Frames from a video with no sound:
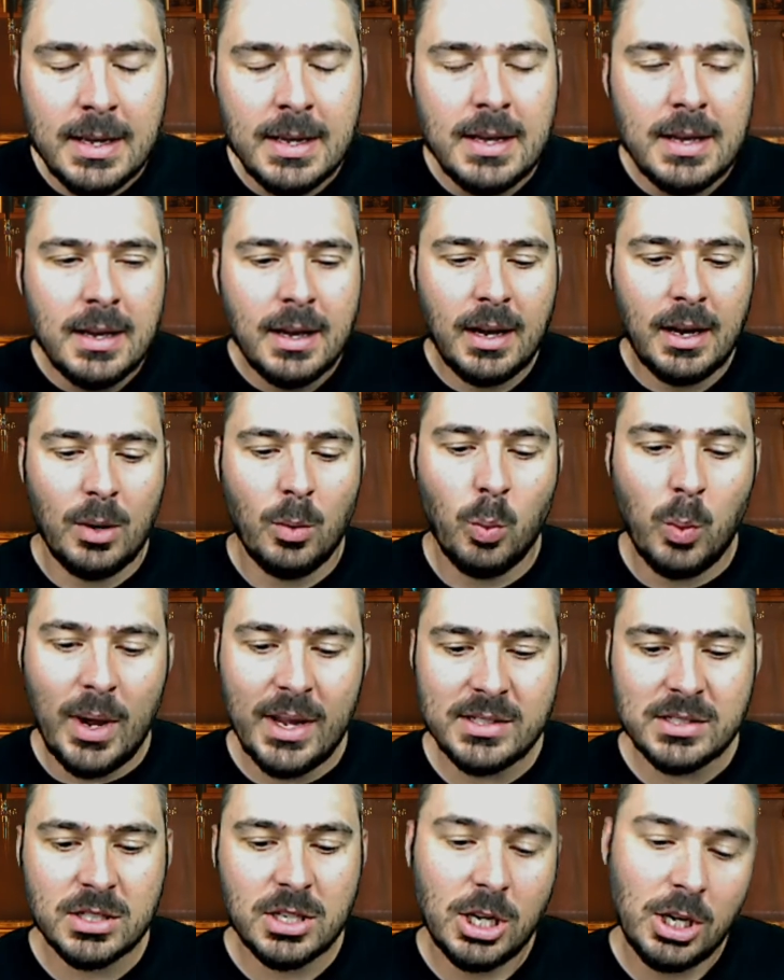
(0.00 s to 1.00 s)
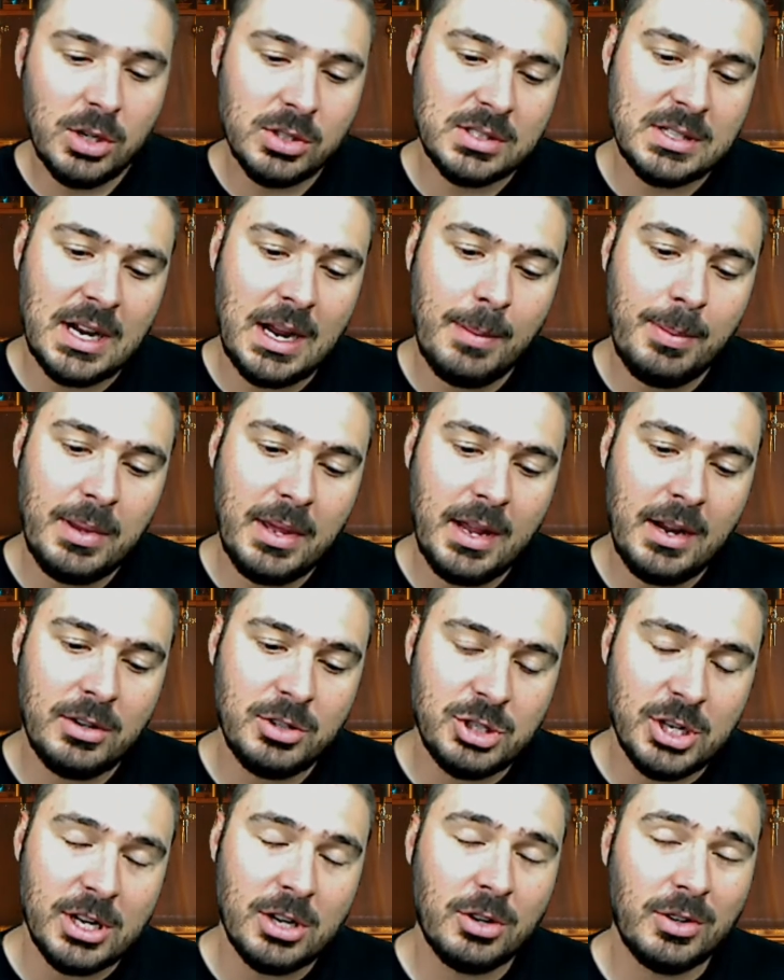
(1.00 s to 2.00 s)
West Coast IPA are
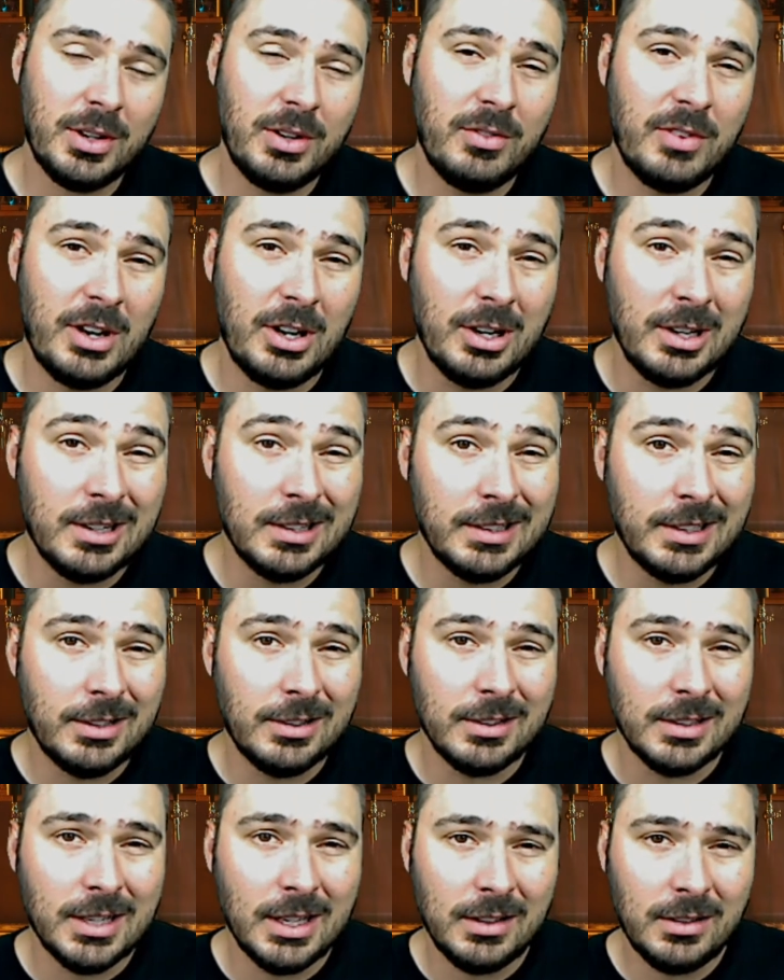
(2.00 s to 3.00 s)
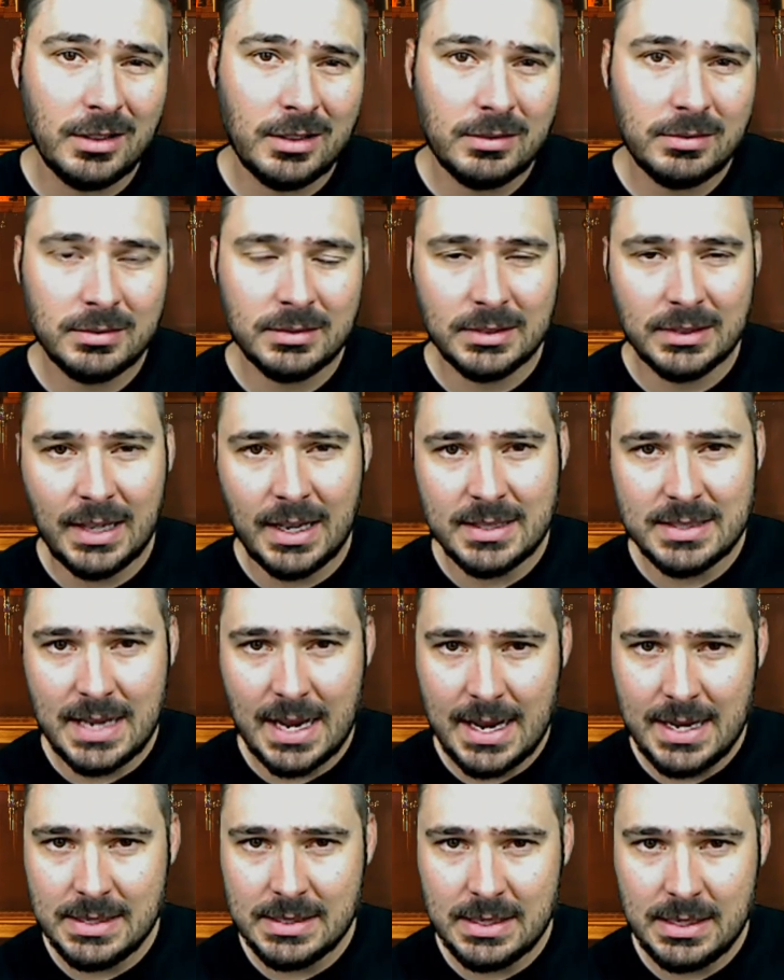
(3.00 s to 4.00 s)
generally very clear in color, less
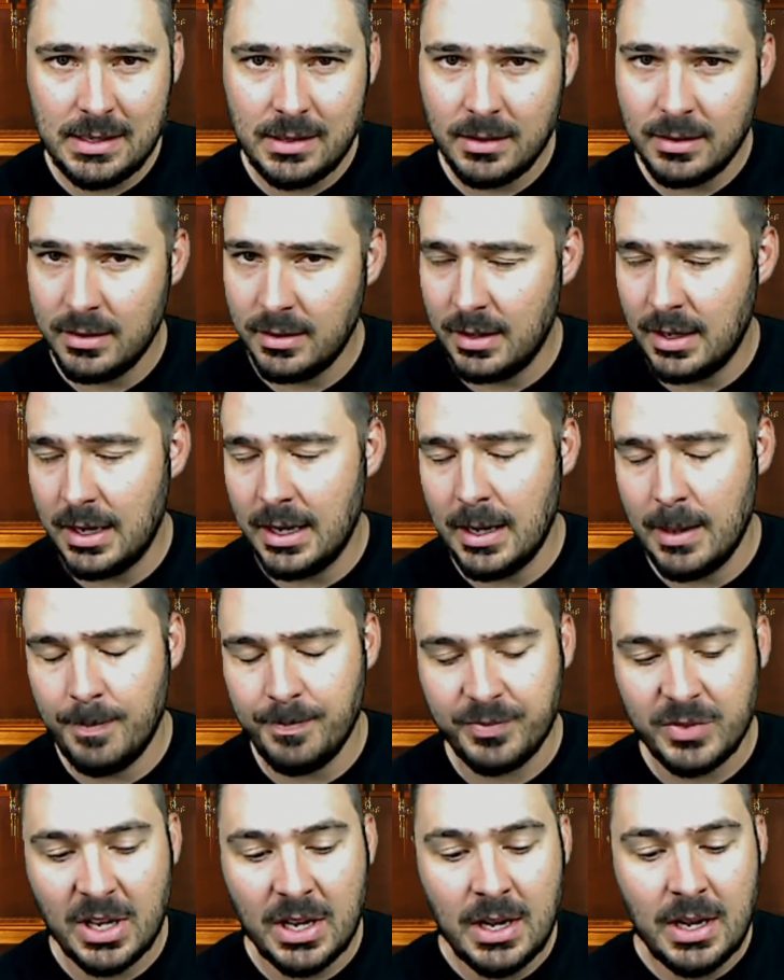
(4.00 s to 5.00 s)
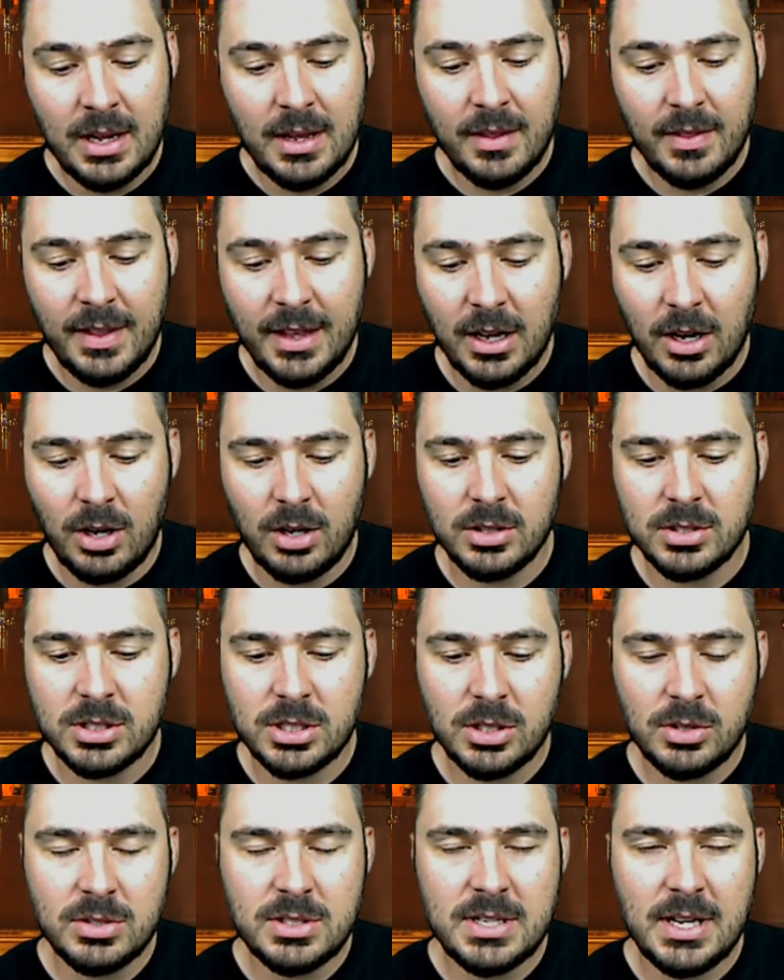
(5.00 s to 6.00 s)
hazy. They
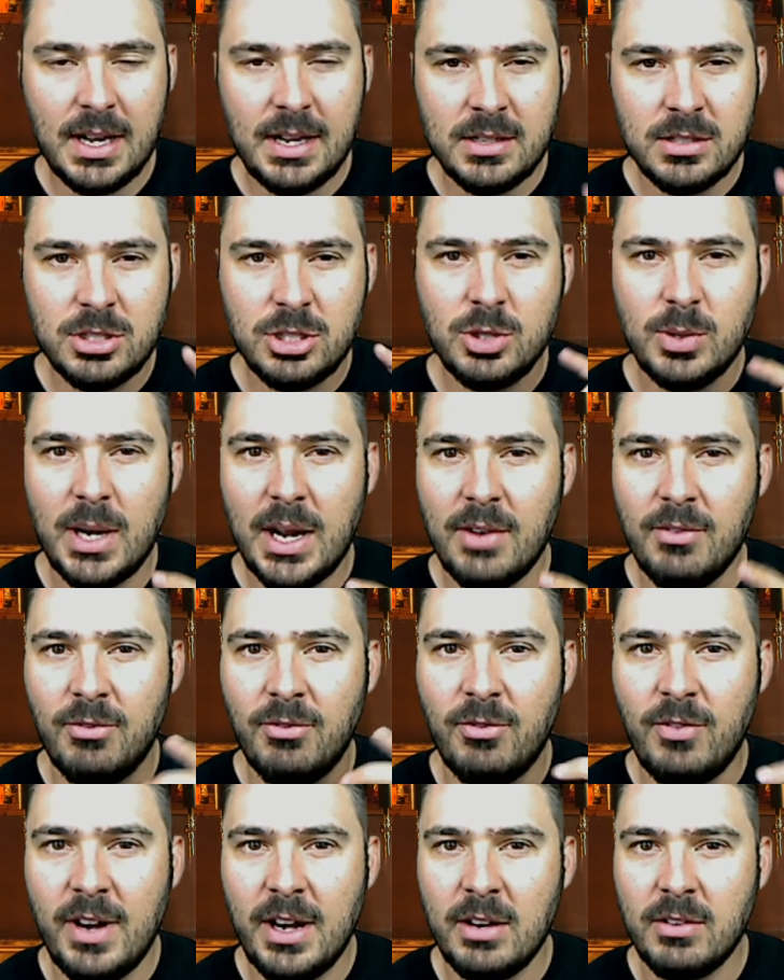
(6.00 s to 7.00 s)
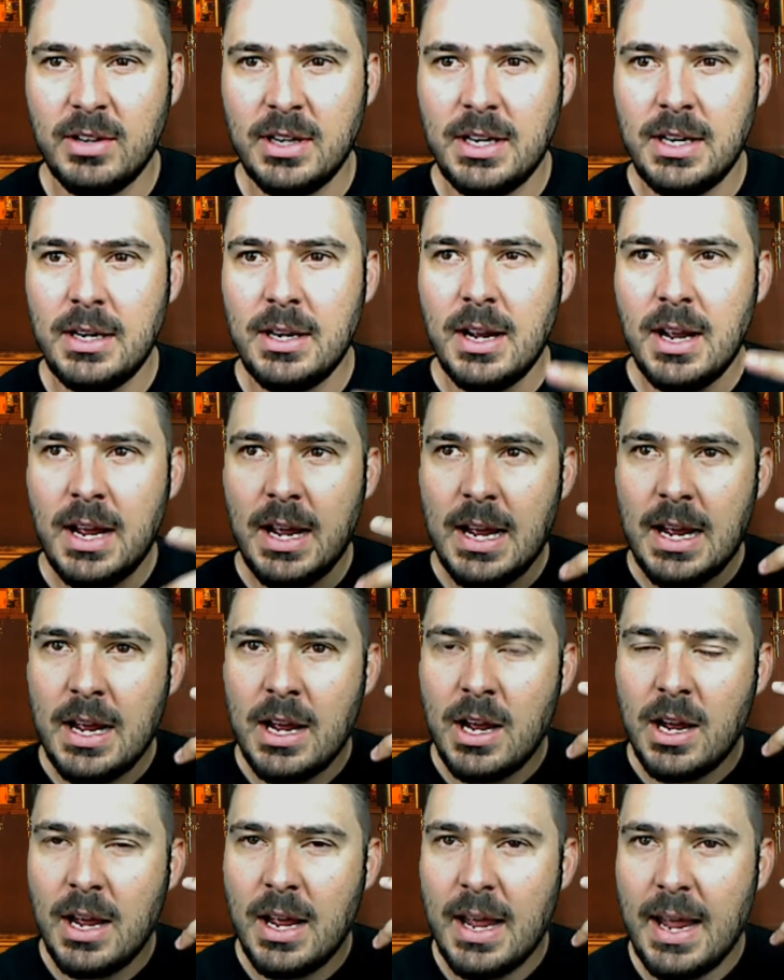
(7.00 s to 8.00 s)
also tend to have very
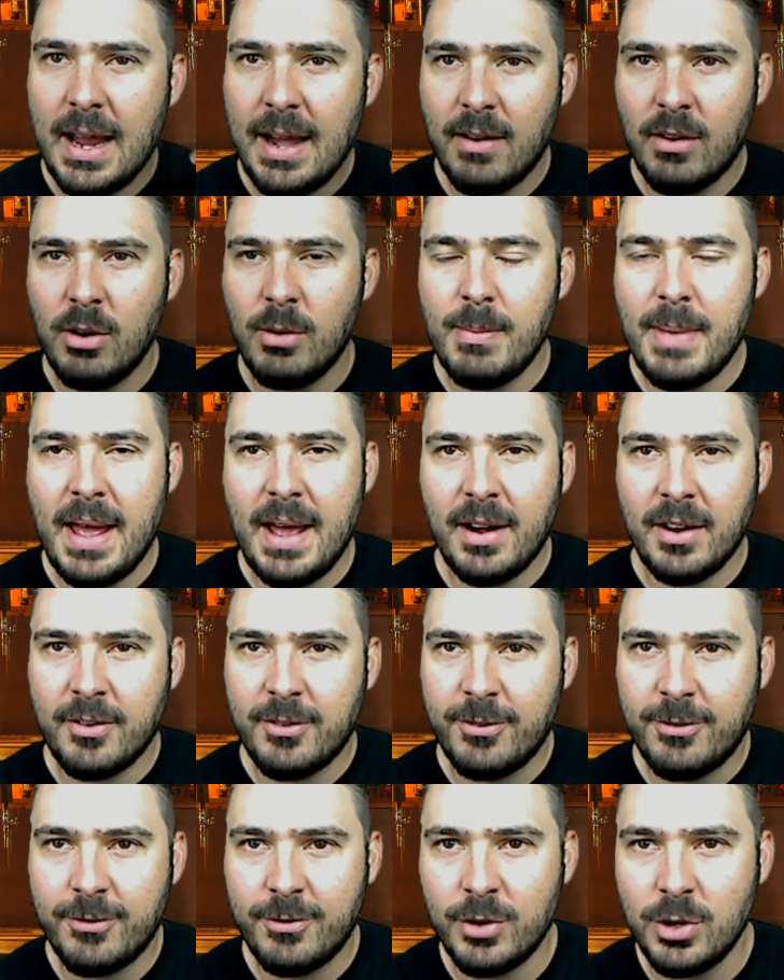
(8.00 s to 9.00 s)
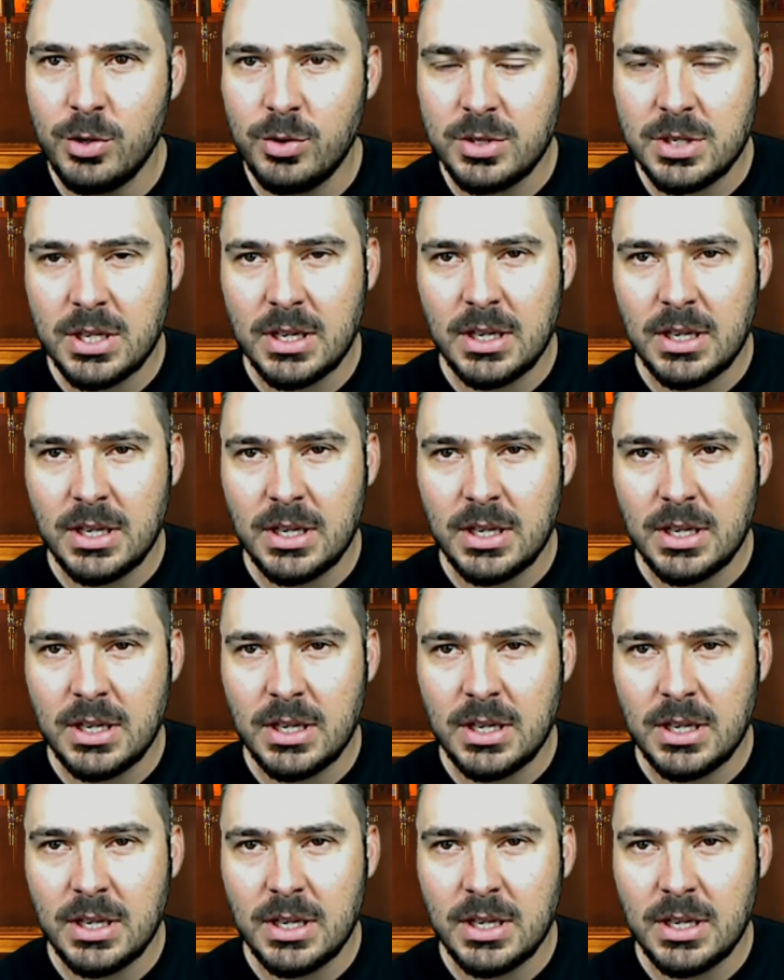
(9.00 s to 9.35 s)
aromatic fruit